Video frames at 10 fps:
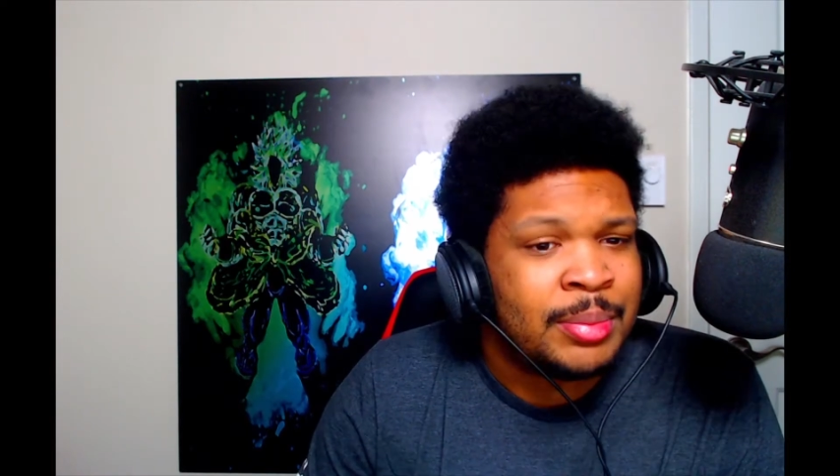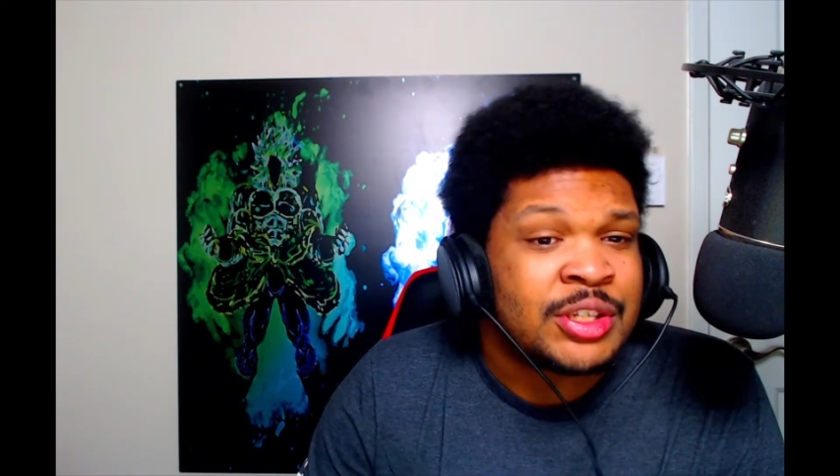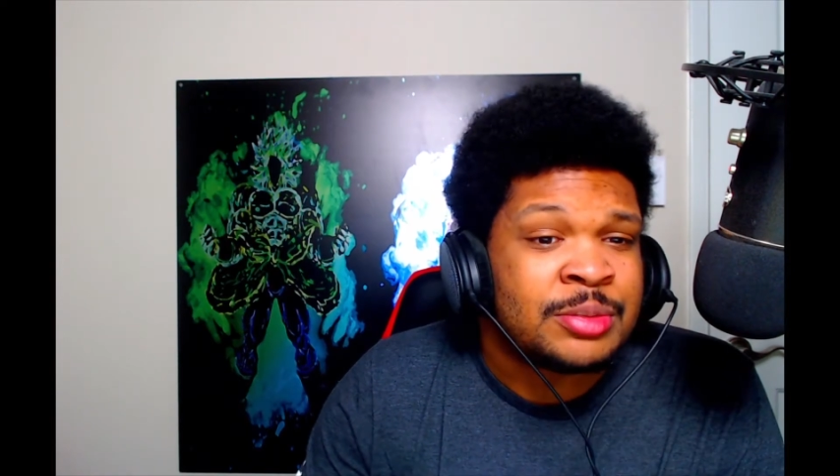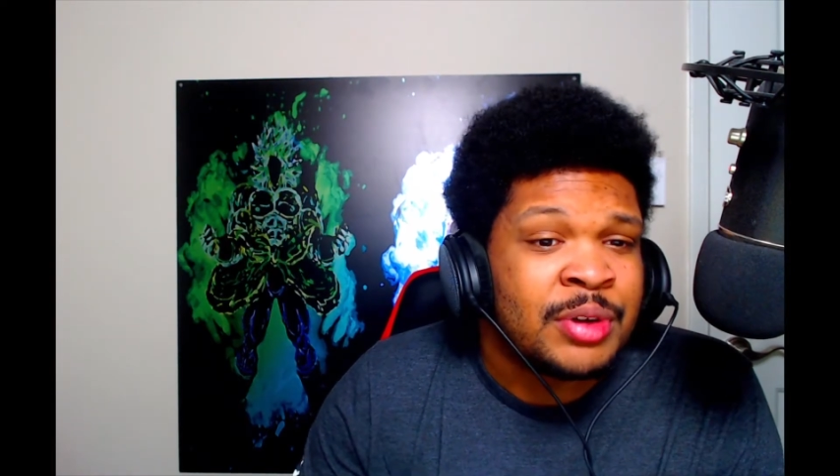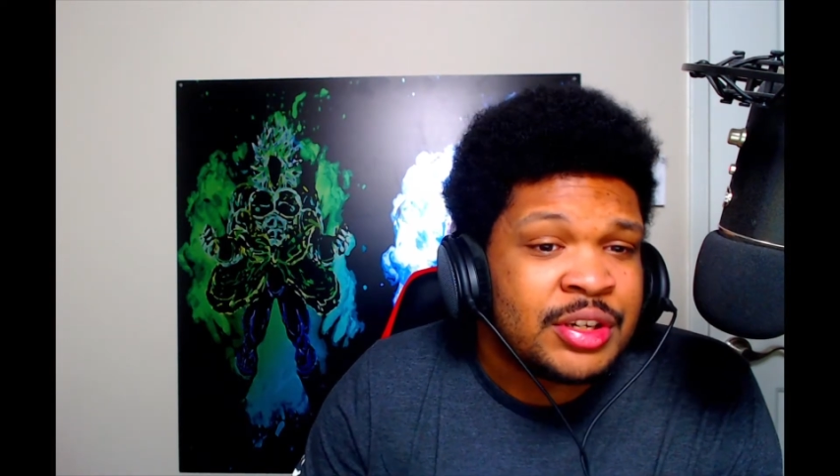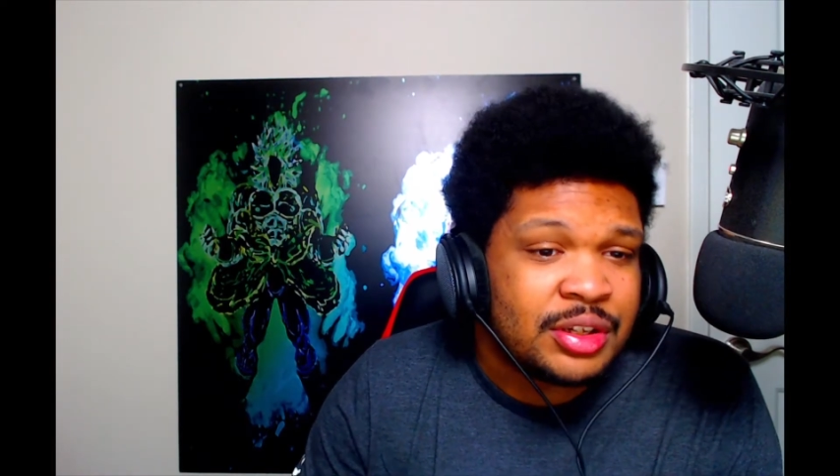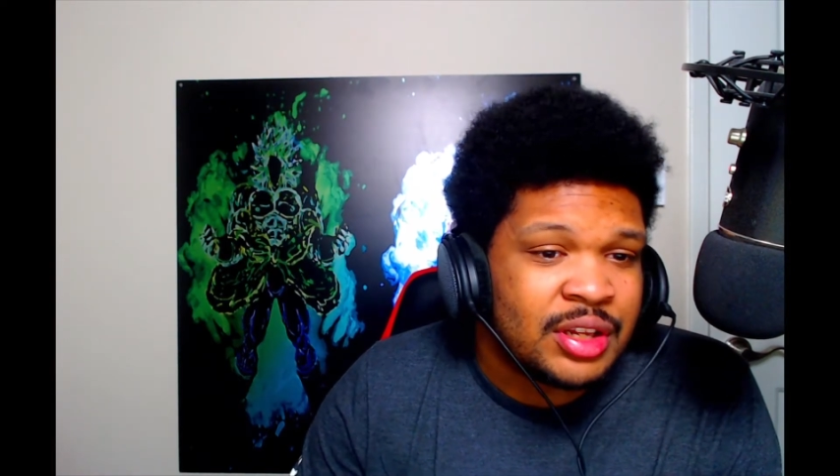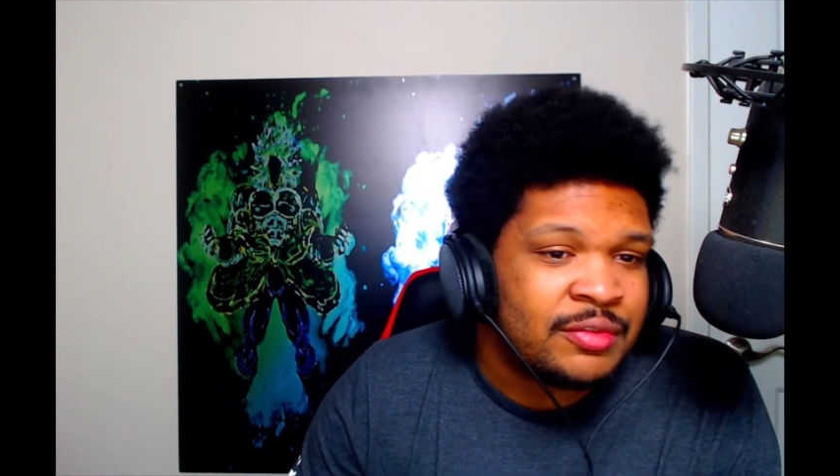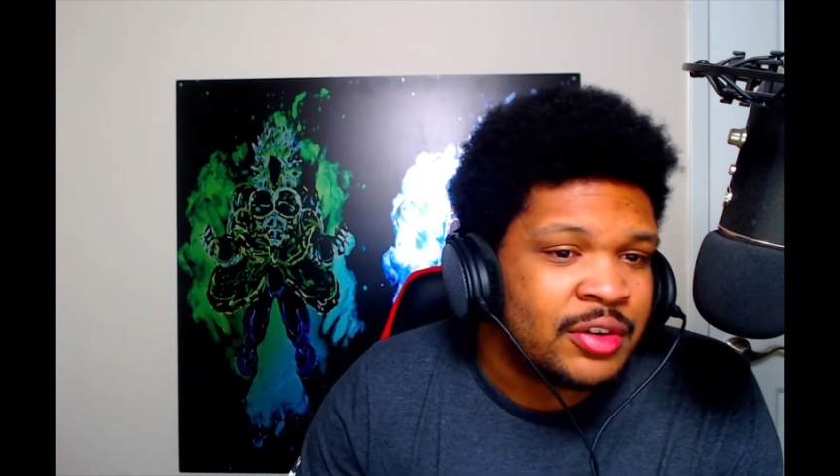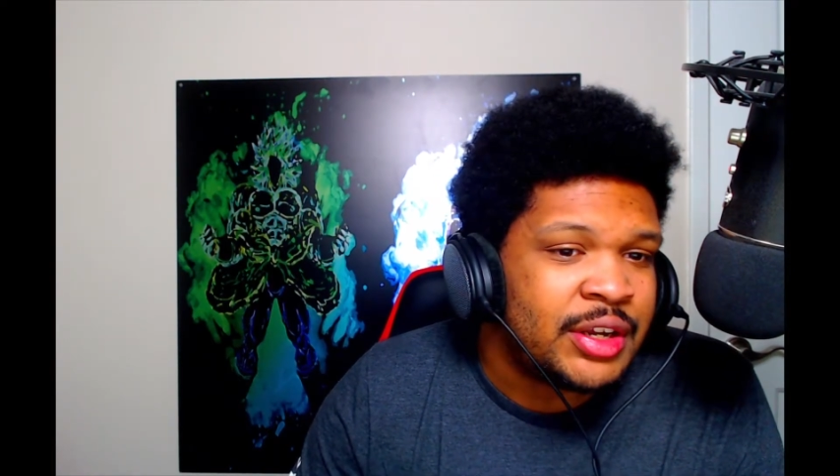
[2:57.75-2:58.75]
But smart
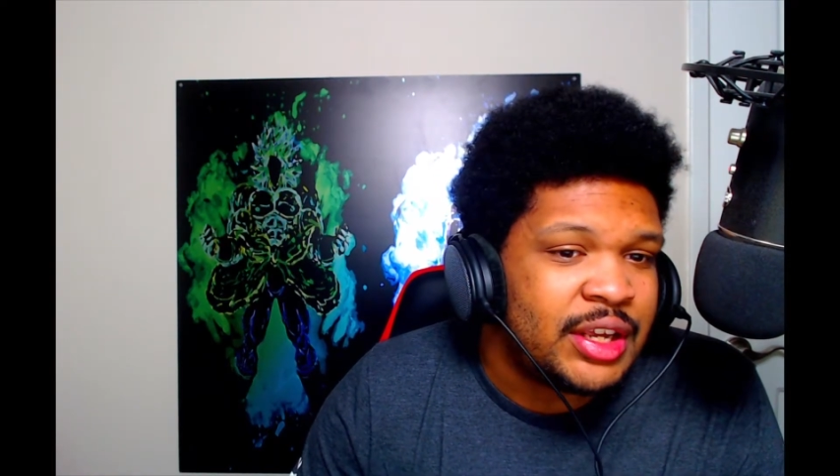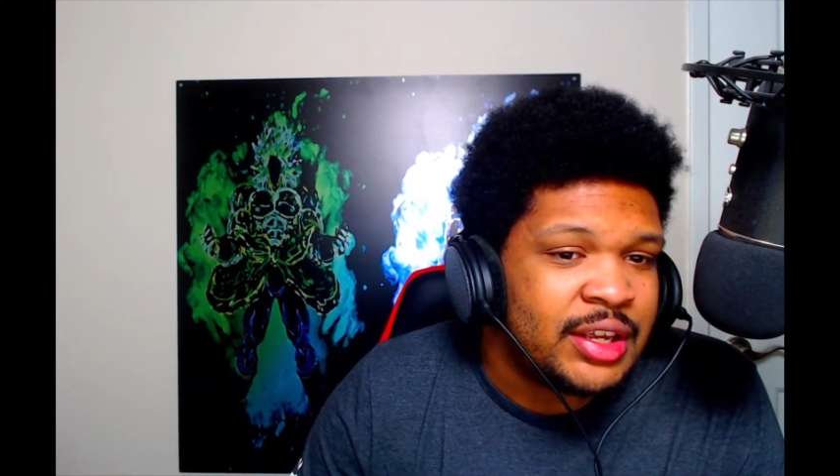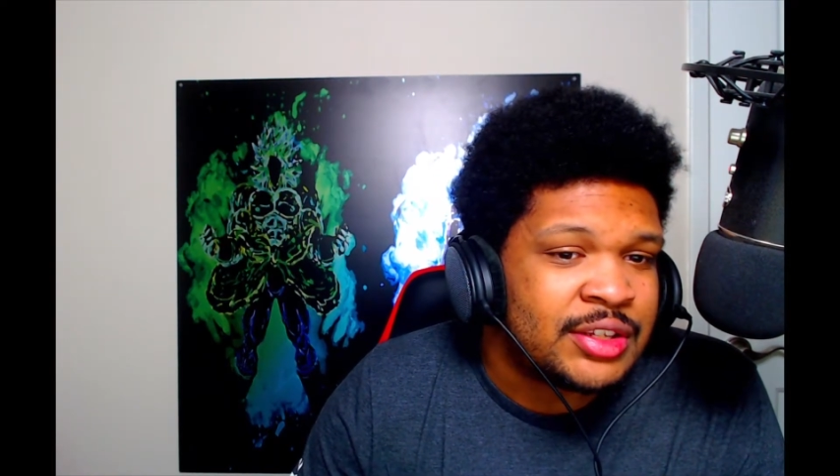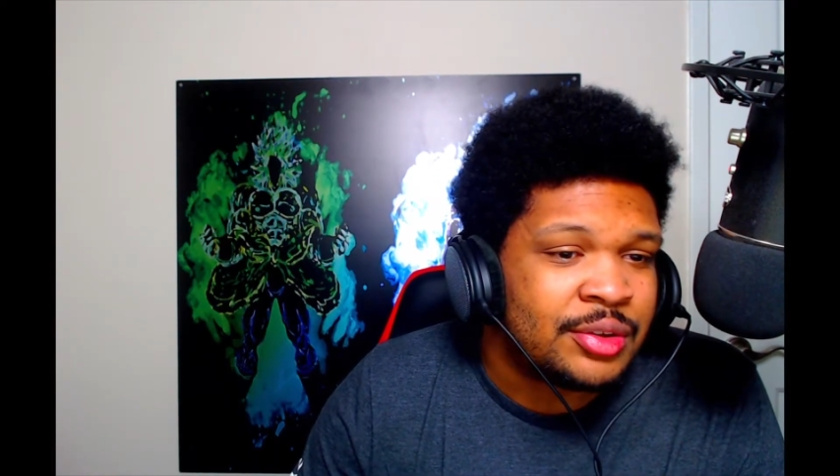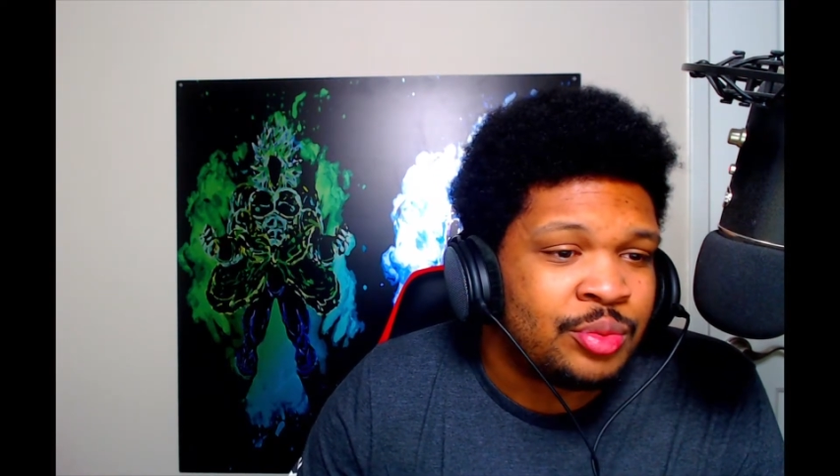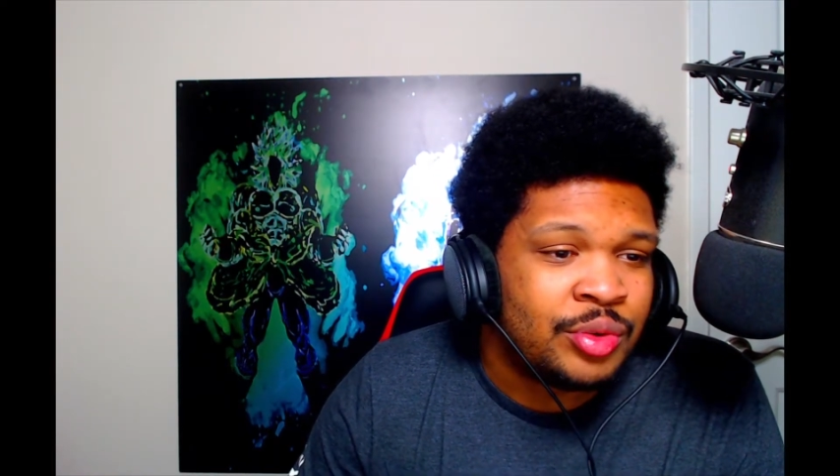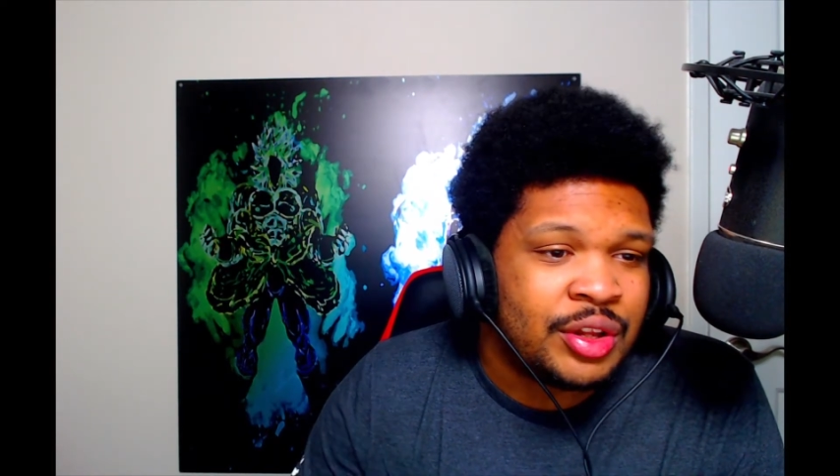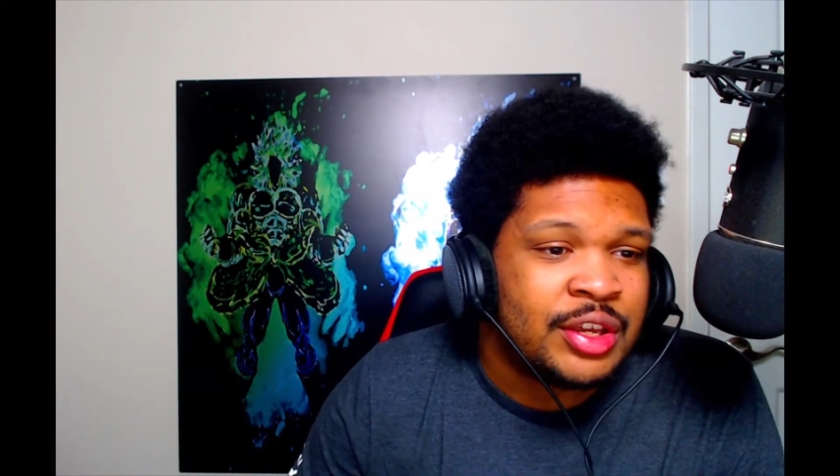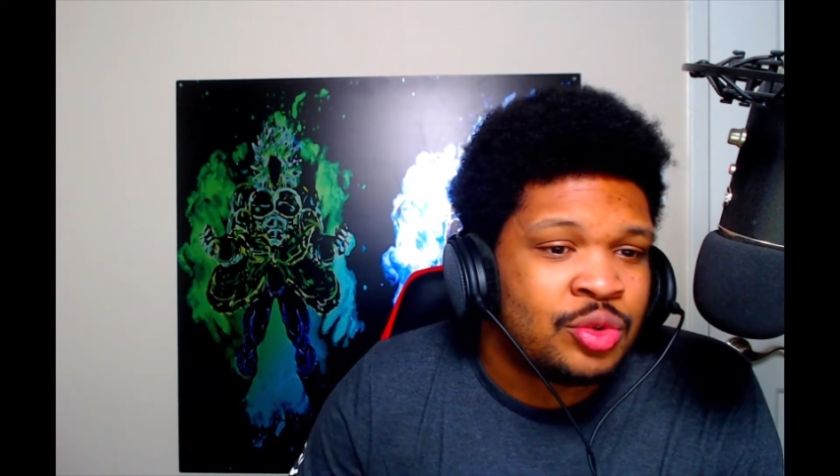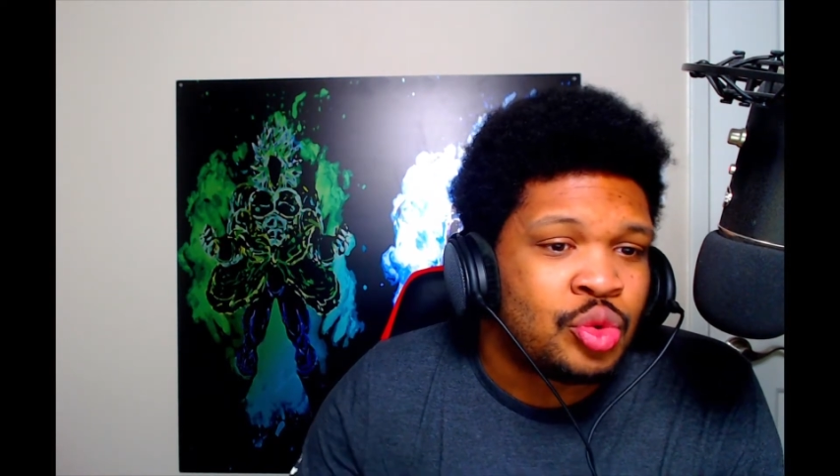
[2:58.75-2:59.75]
delivery is a
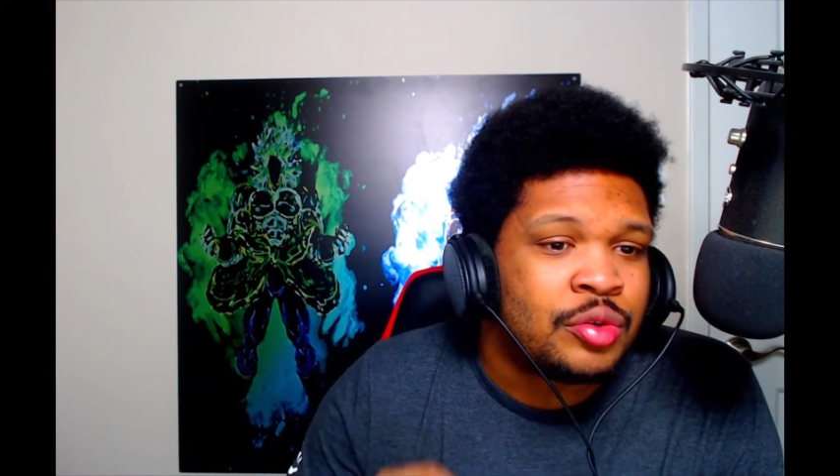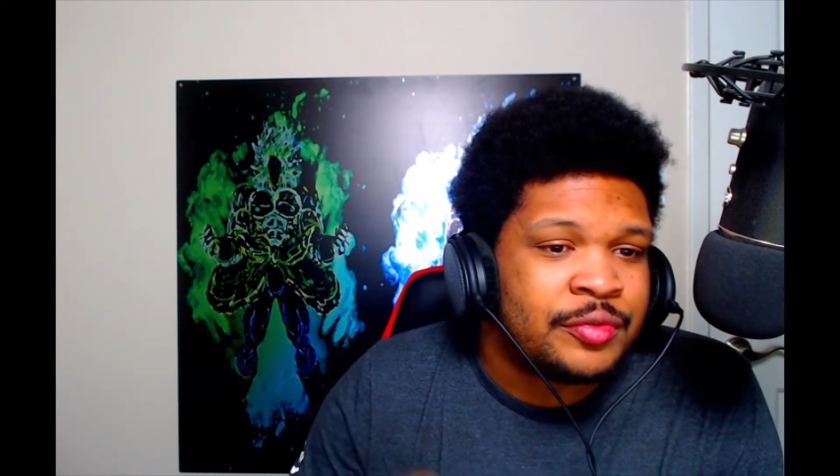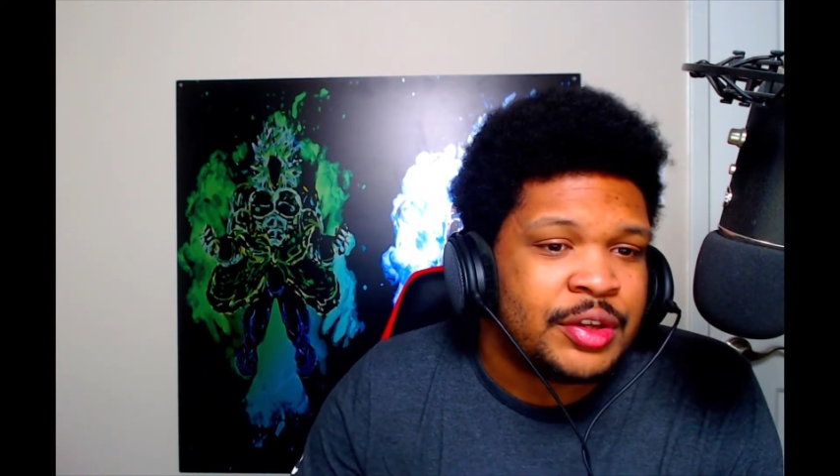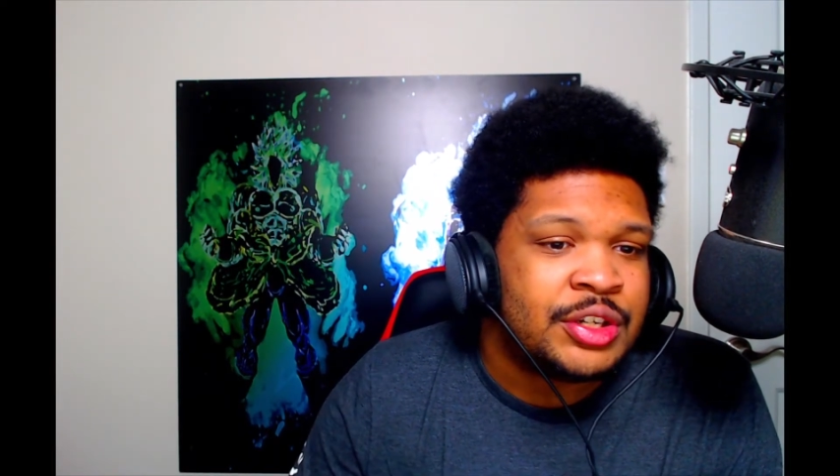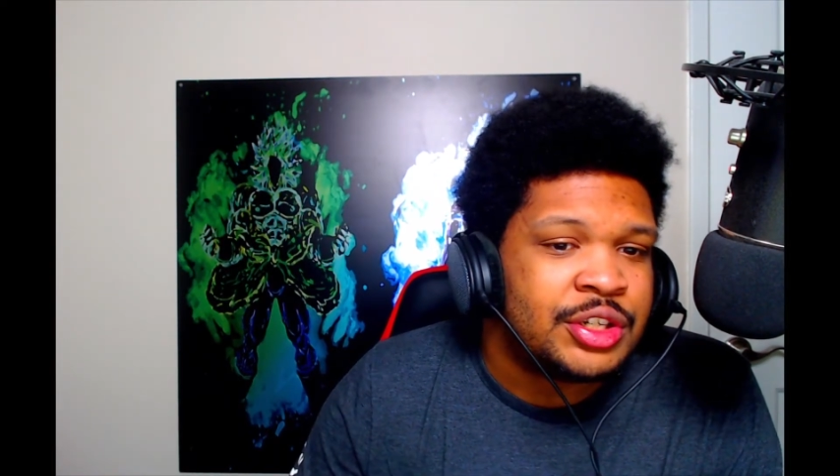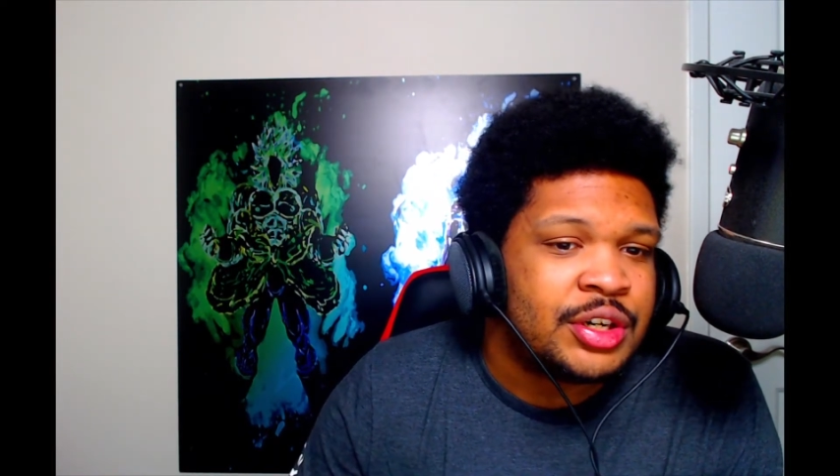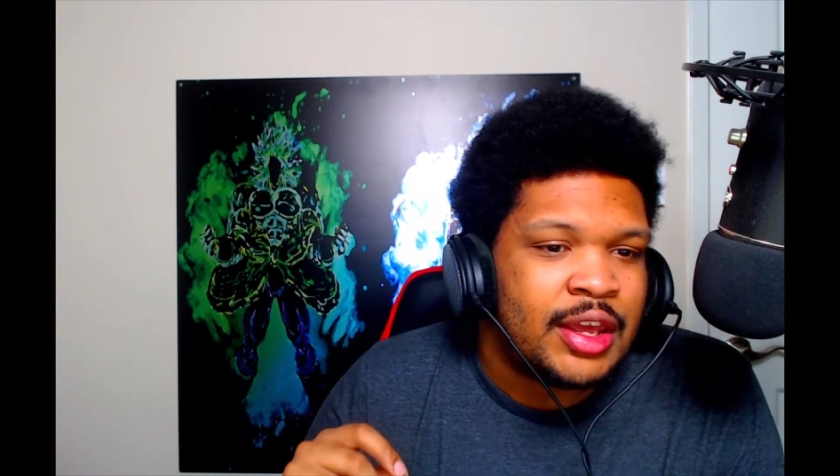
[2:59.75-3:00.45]
really cool feature,